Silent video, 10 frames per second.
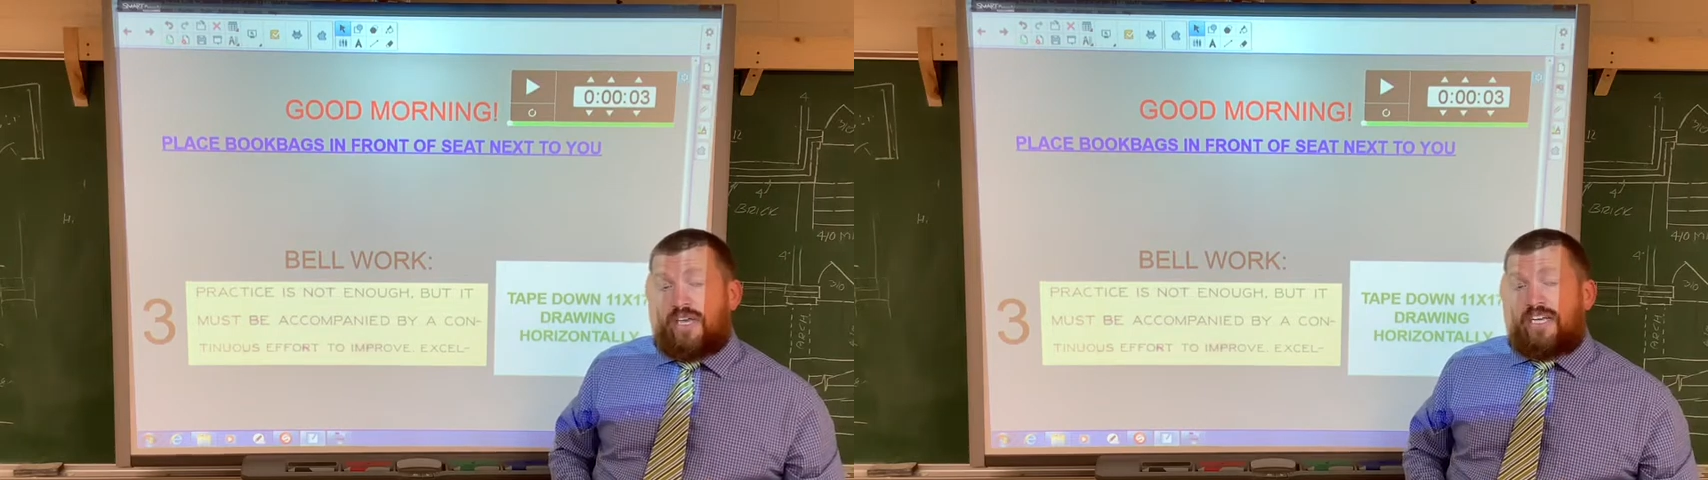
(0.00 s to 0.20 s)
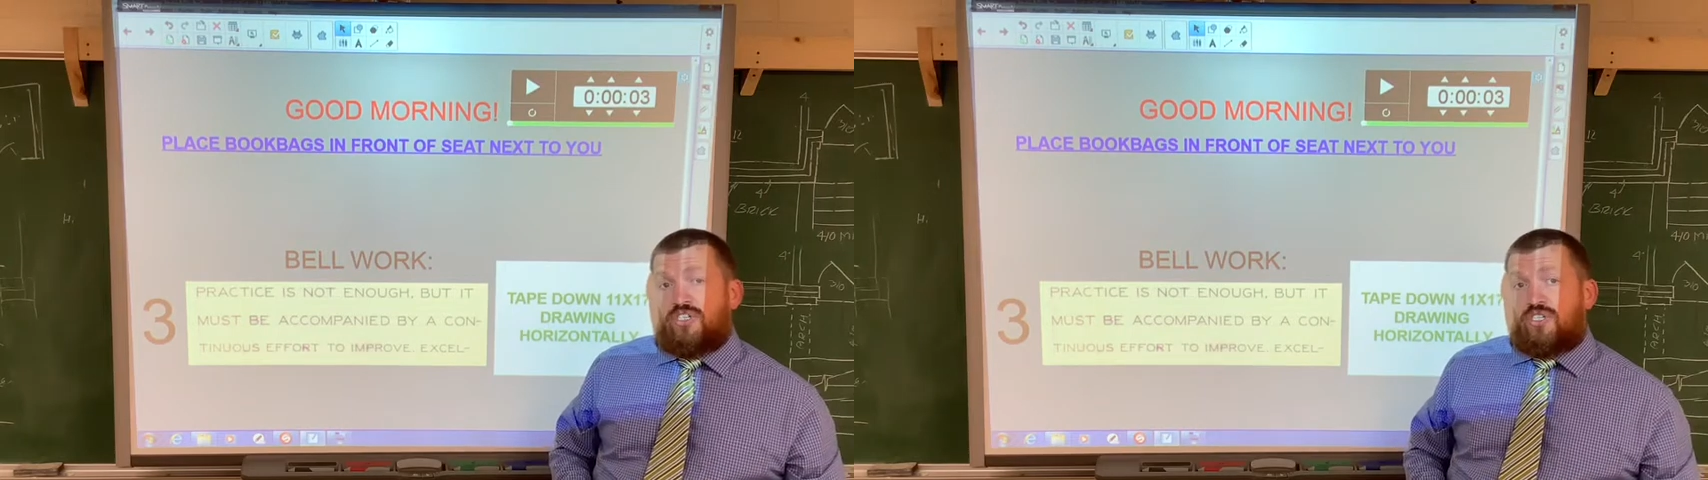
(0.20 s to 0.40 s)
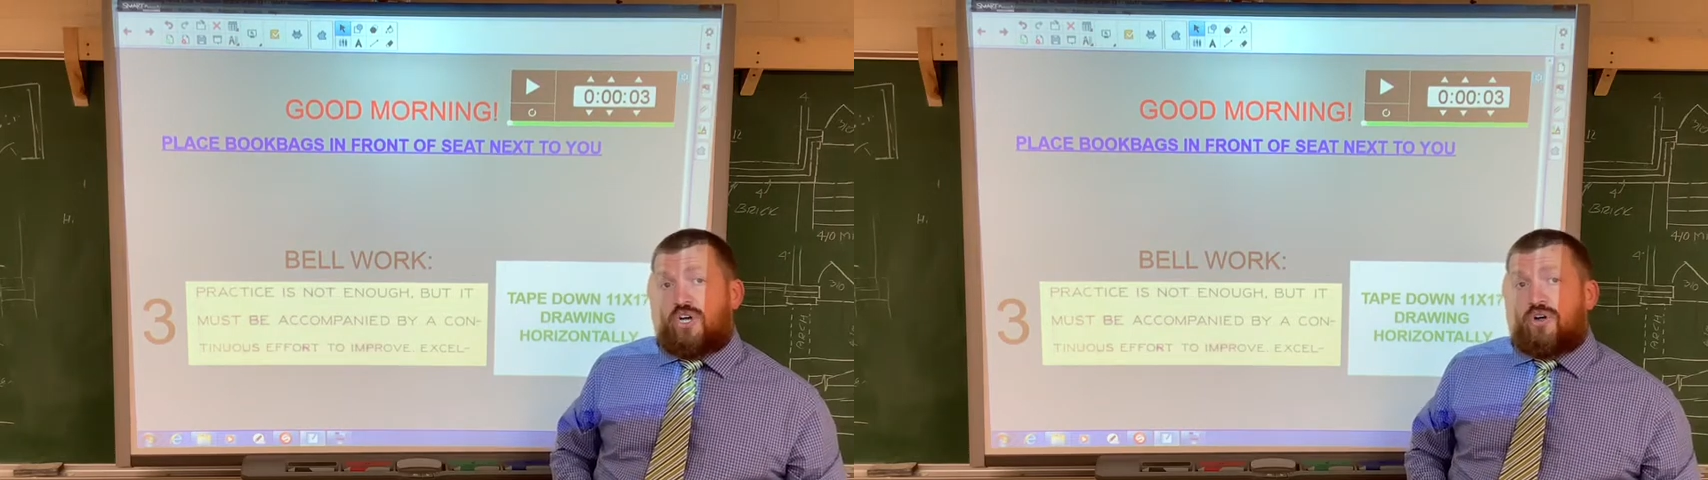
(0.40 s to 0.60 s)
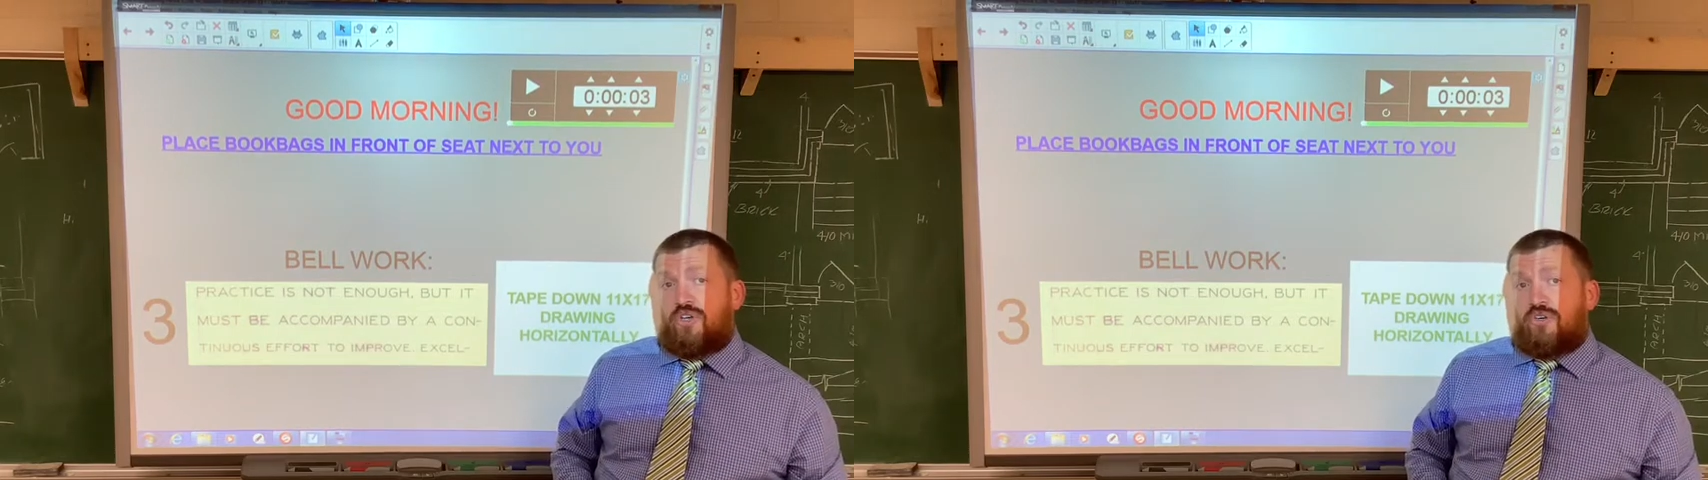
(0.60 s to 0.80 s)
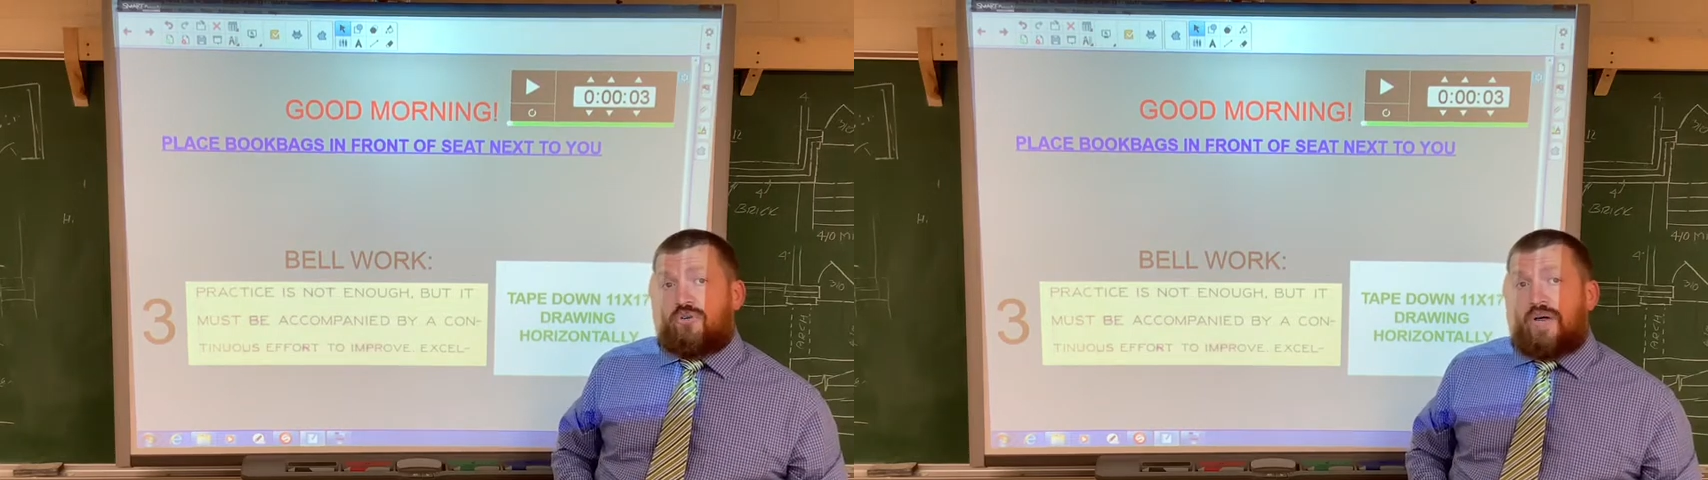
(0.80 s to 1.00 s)
and show
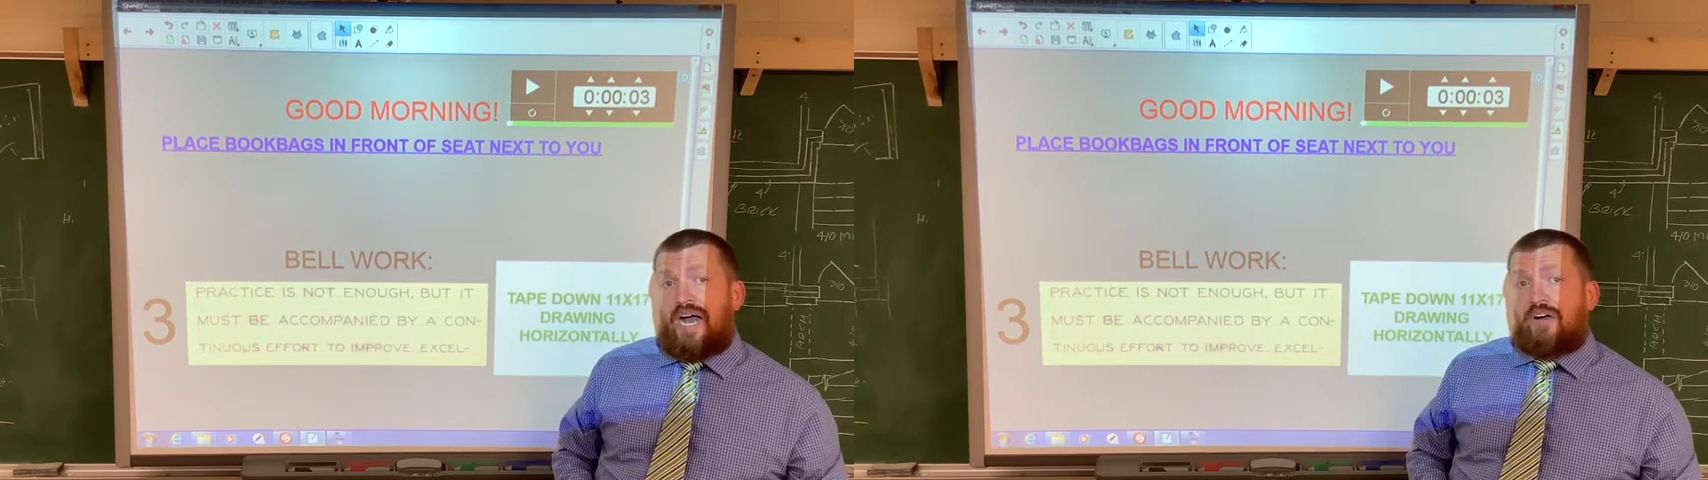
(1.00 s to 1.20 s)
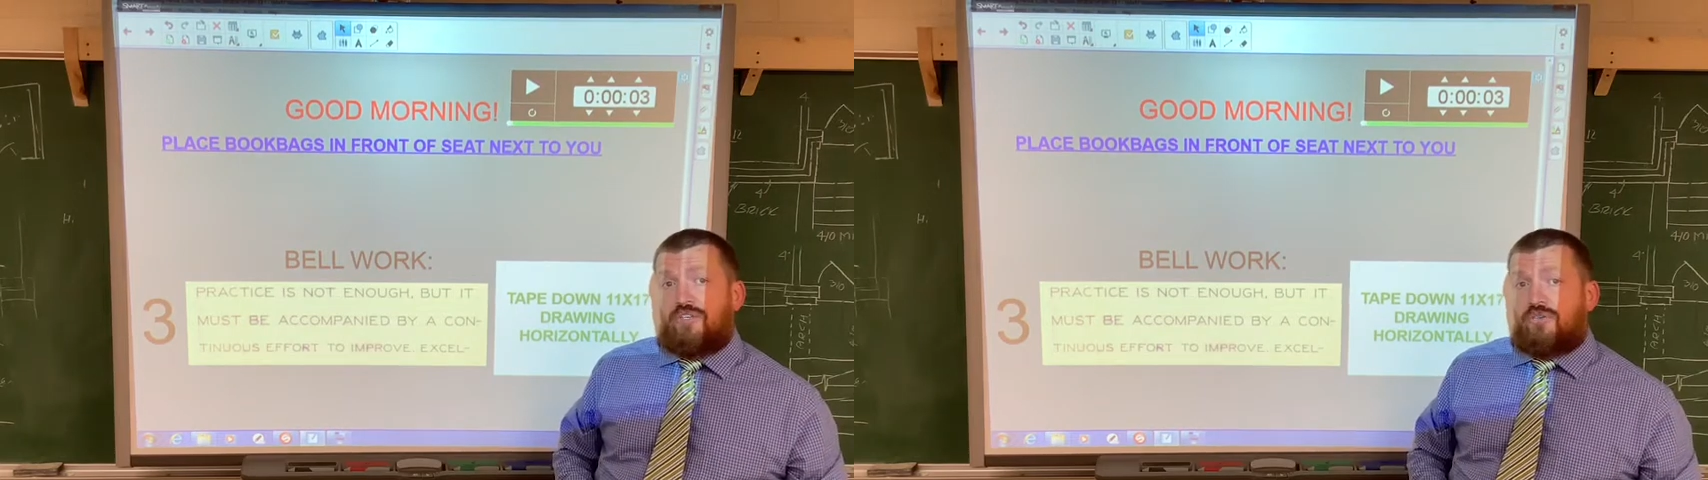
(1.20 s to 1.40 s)
you how you